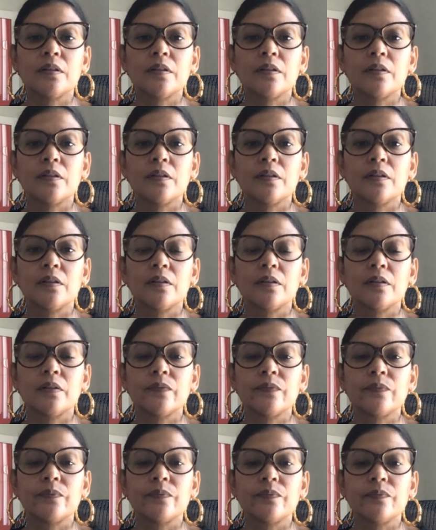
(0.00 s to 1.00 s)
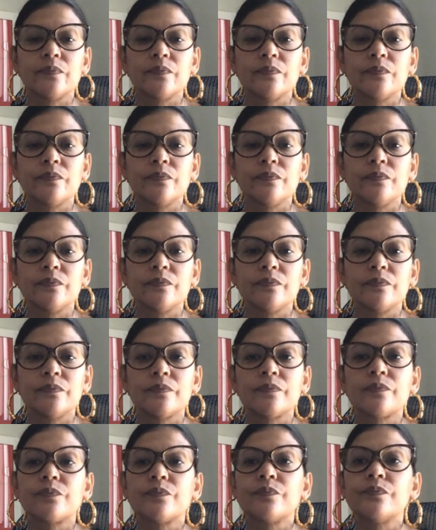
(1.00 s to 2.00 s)

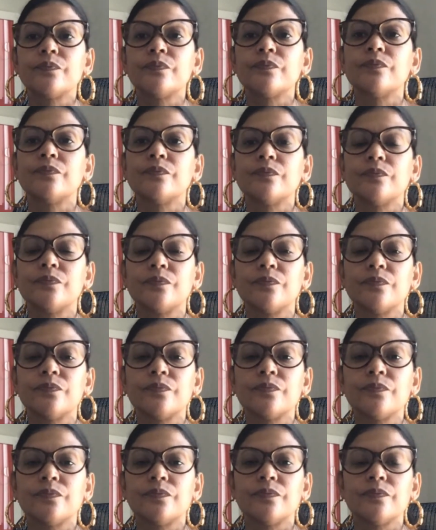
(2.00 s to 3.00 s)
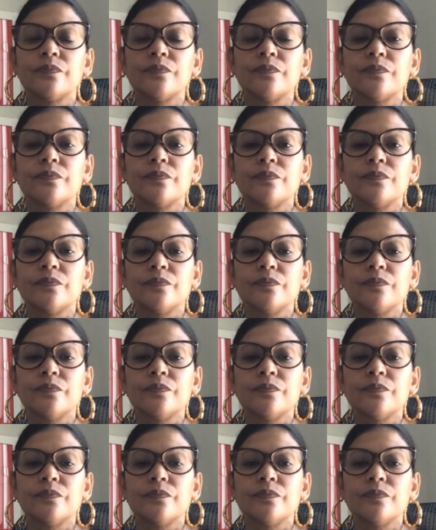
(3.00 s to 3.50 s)
[no speech]